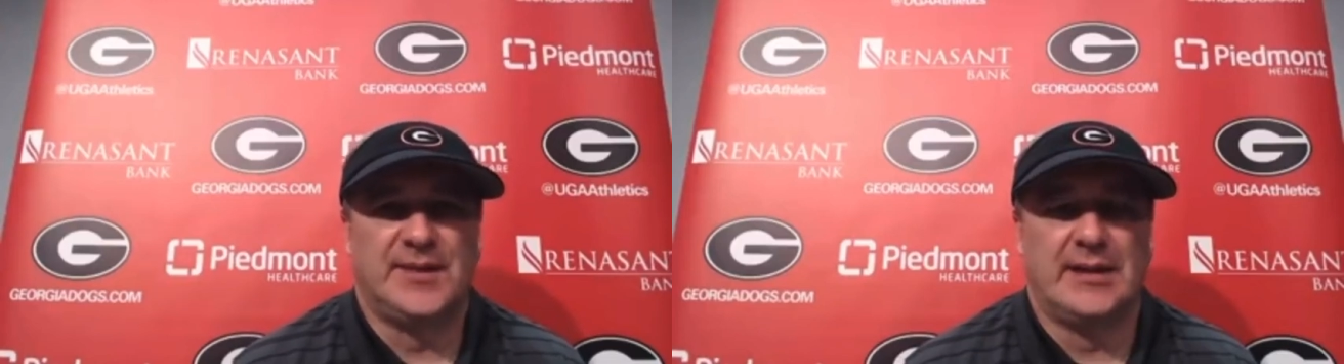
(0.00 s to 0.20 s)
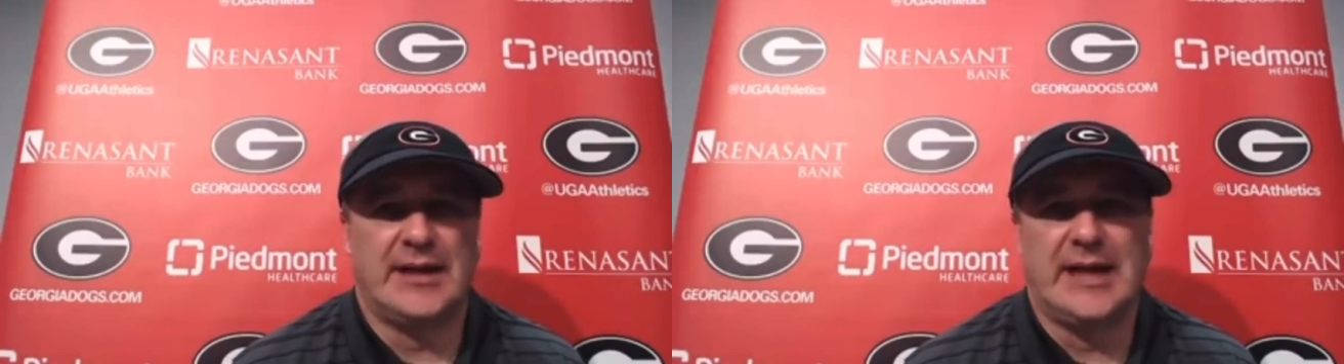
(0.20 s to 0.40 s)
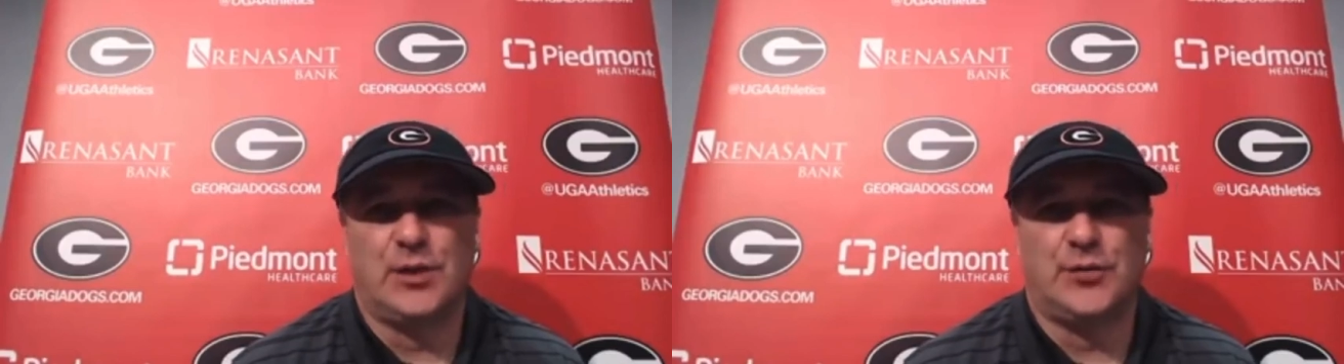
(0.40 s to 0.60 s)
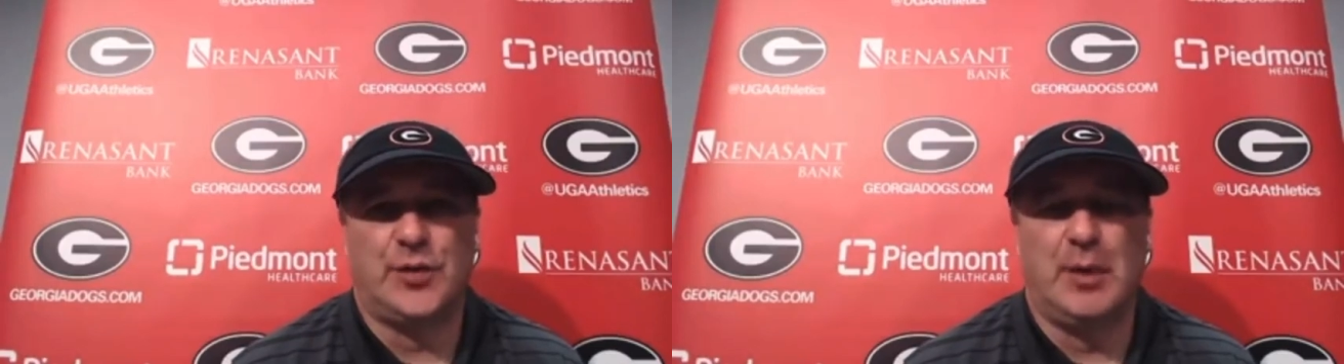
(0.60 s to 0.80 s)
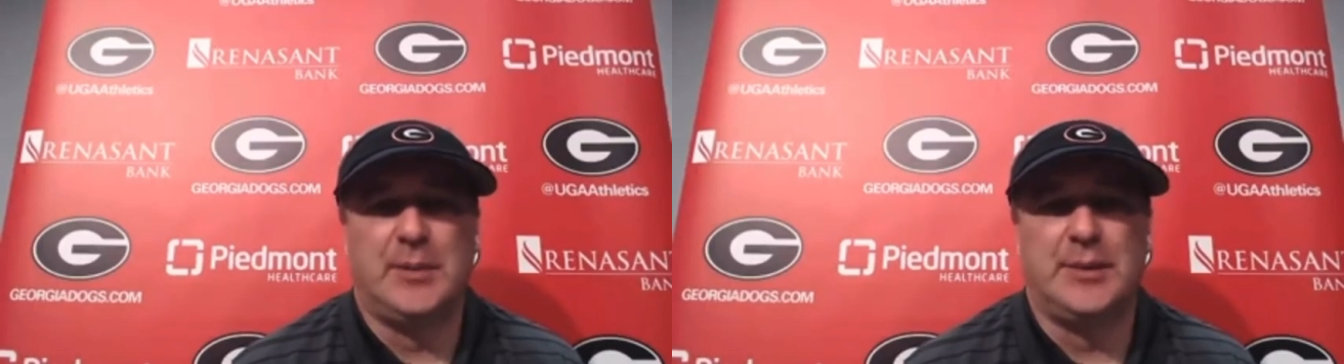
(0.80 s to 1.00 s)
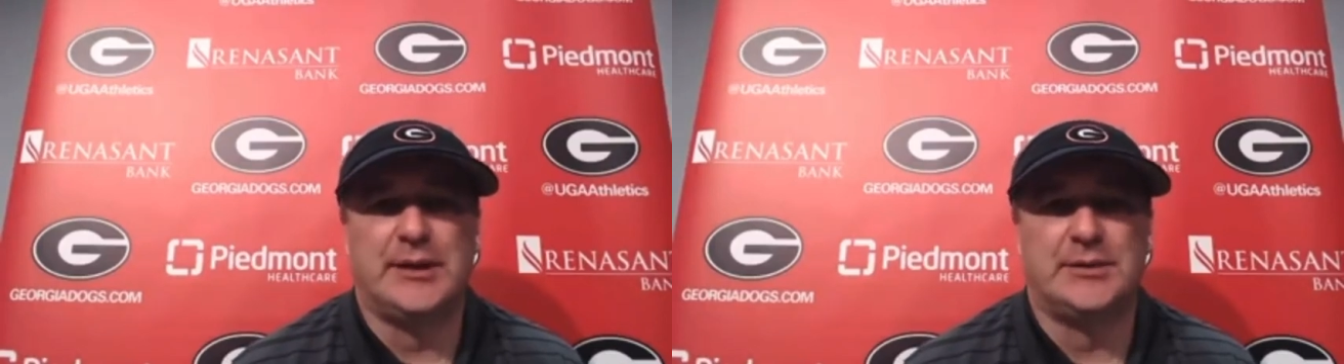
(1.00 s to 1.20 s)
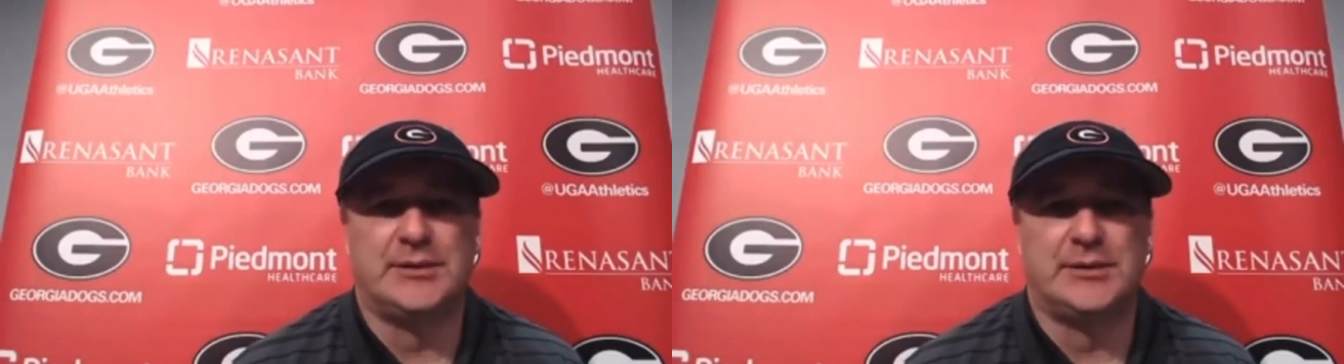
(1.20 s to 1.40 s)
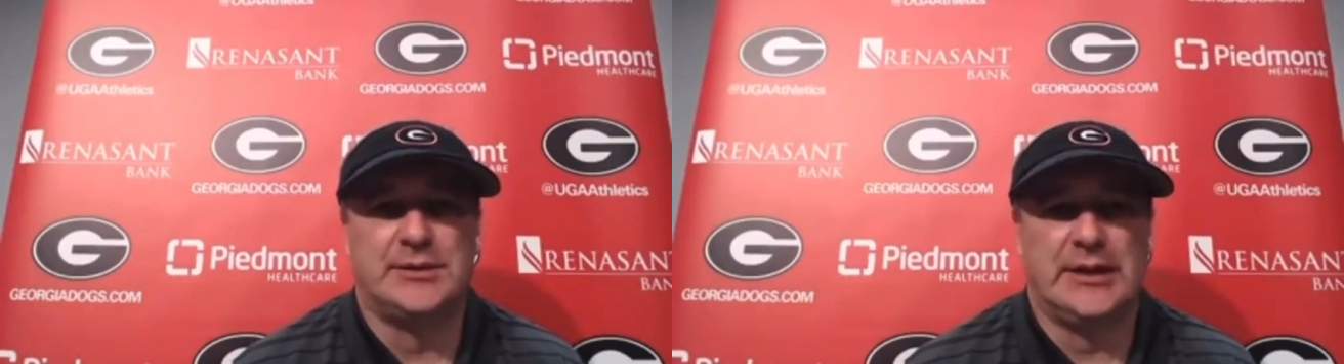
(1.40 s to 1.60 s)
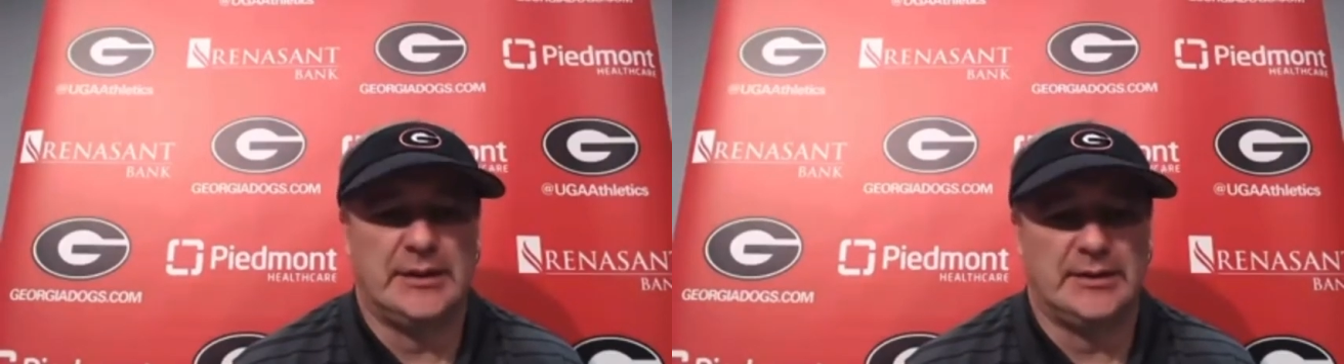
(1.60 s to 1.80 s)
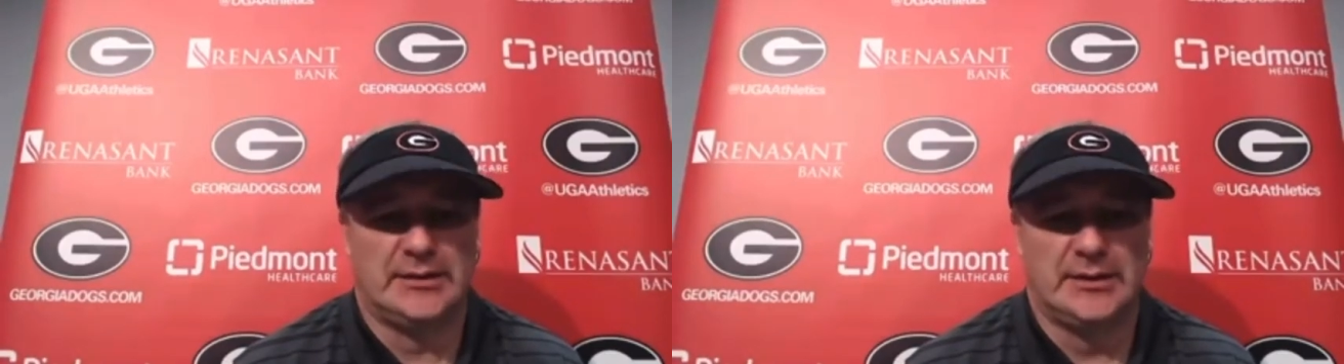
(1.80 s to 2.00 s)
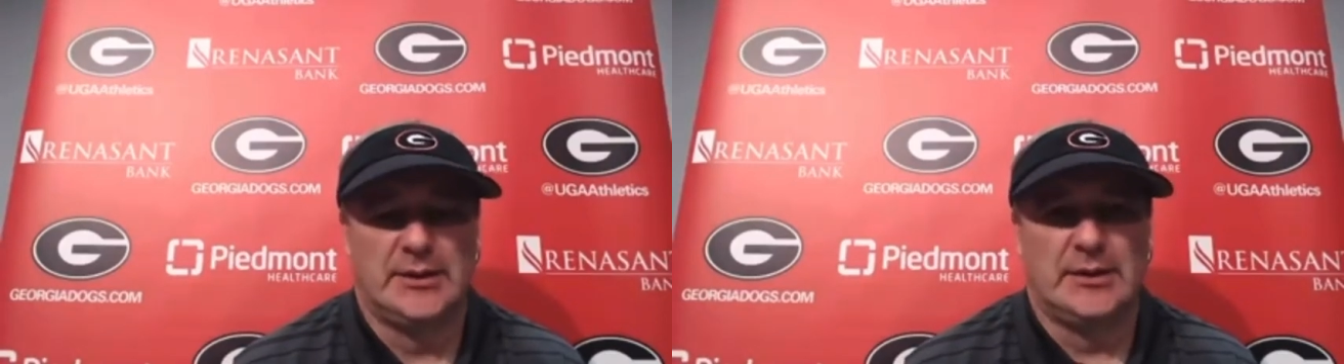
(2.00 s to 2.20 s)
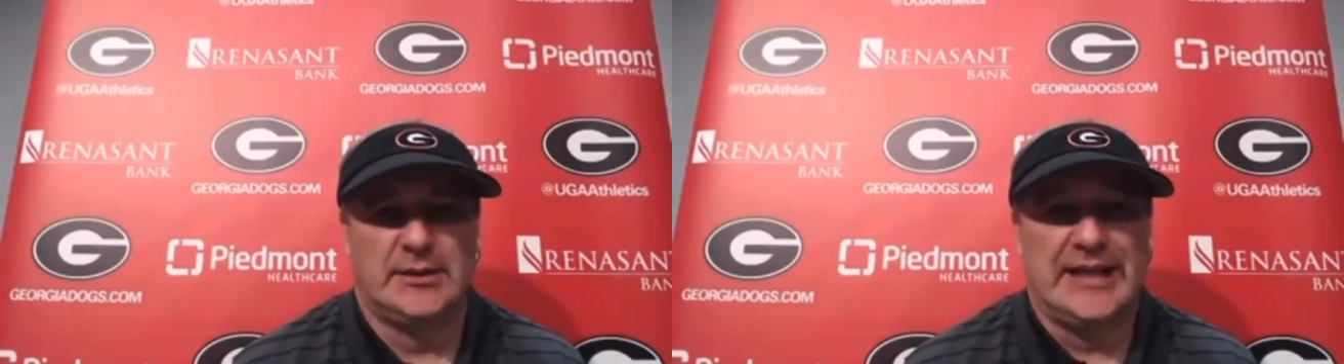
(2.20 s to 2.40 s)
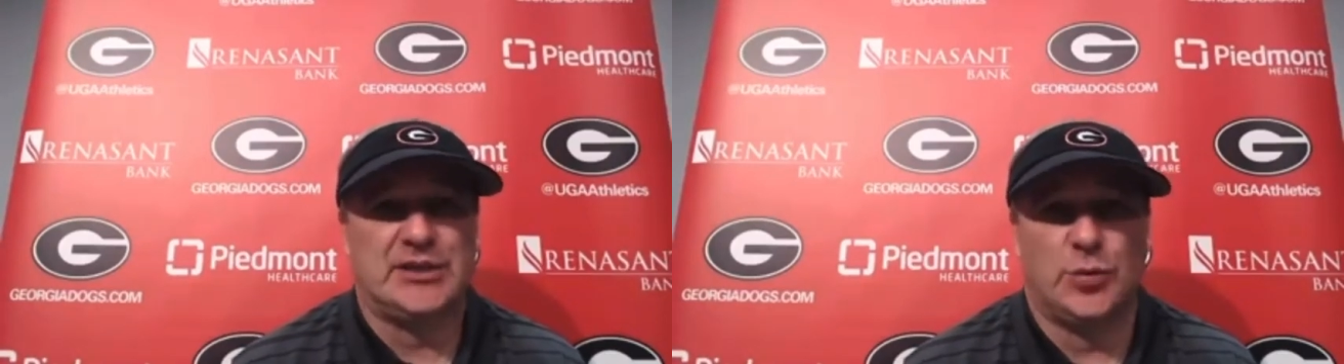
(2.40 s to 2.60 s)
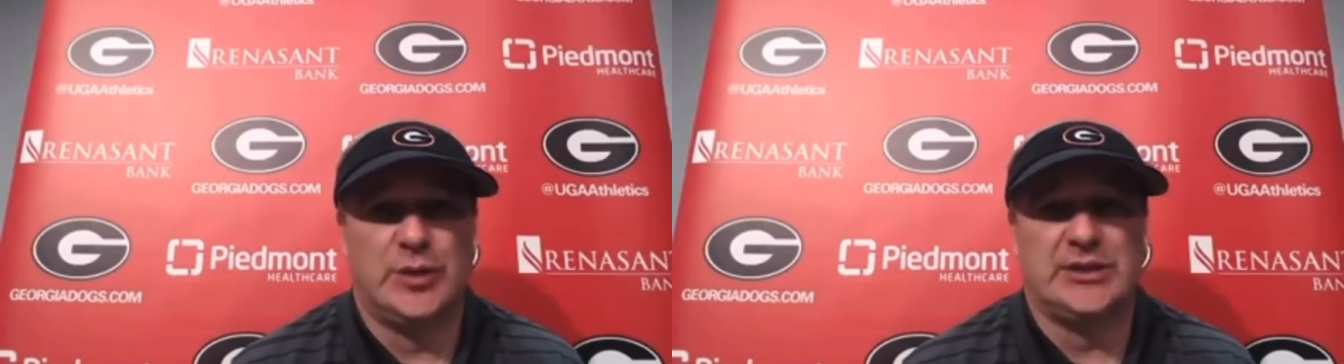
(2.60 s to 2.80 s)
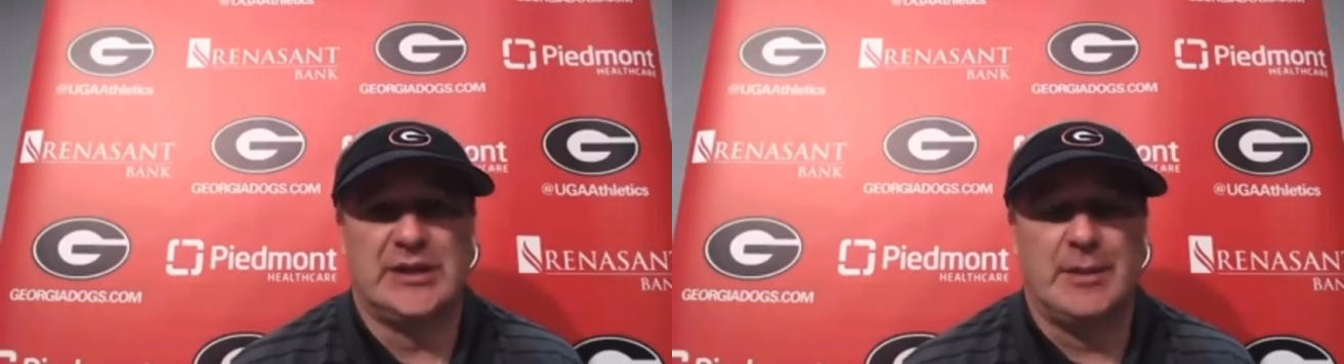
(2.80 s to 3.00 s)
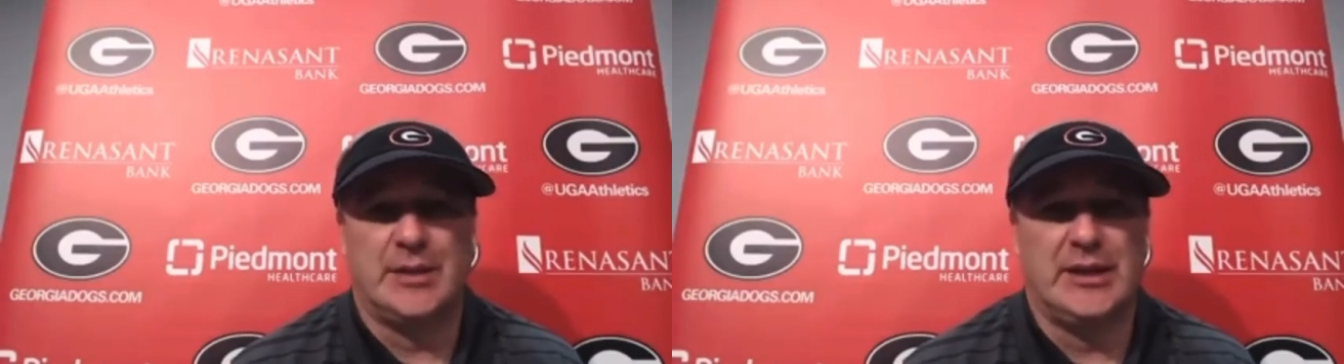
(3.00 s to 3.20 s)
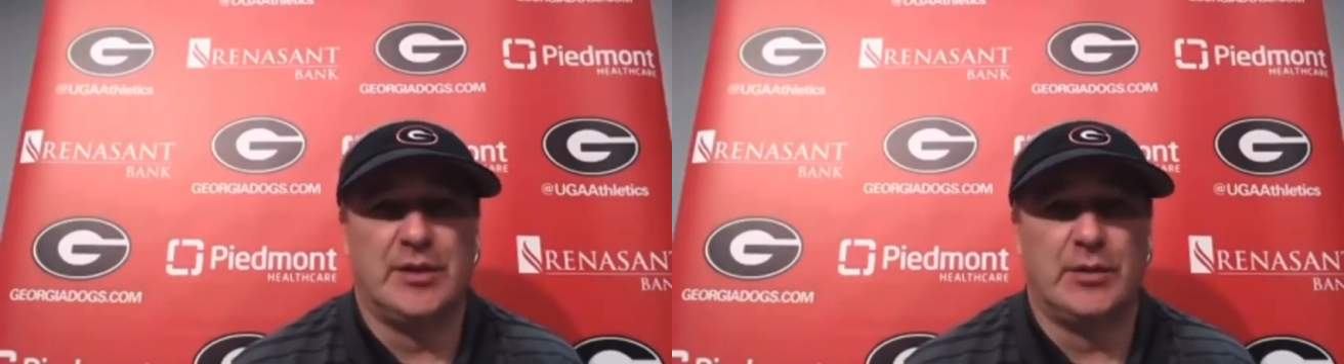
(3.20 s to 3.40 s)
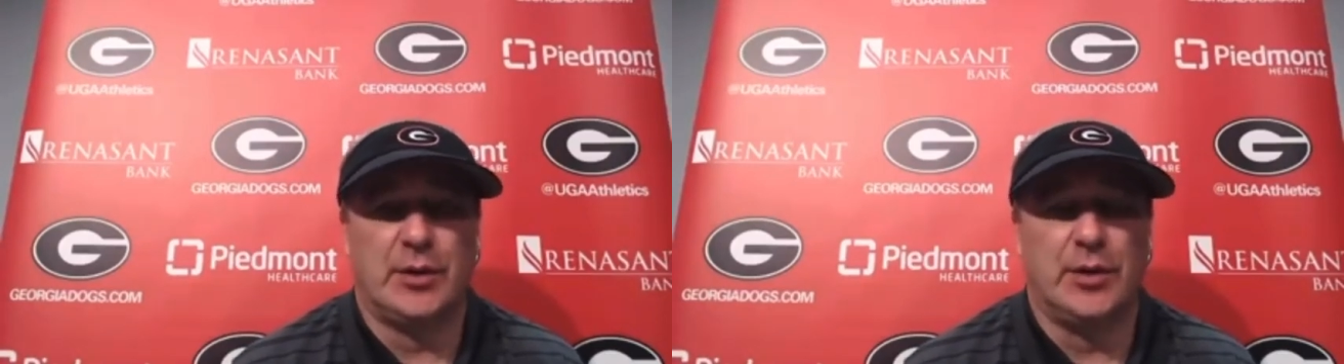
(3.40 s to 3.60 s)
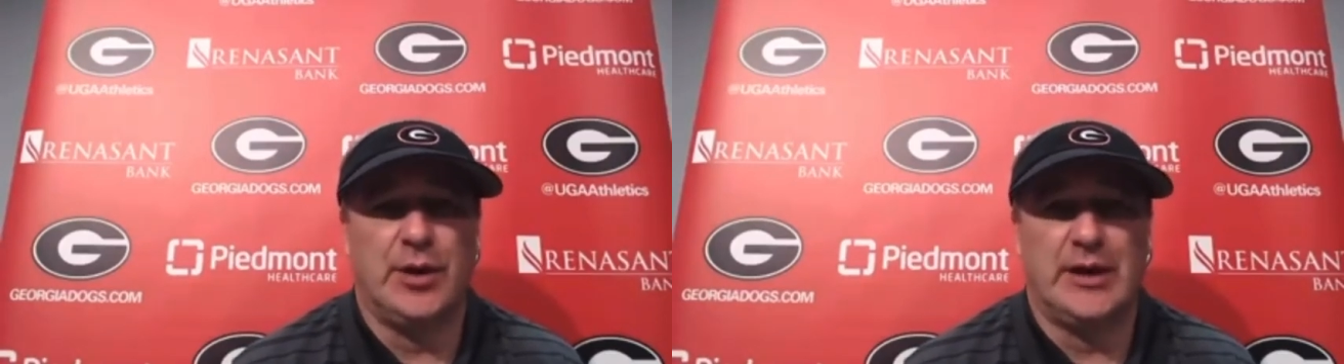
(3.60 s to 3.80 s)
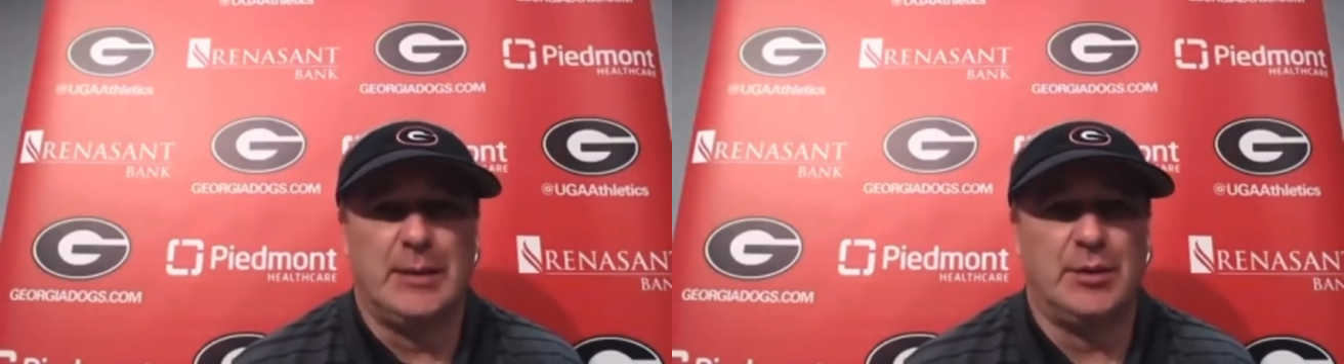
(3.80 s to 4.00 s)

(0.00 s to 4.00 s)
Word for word: They, got good football players. And that's the reason I believe in recruiting.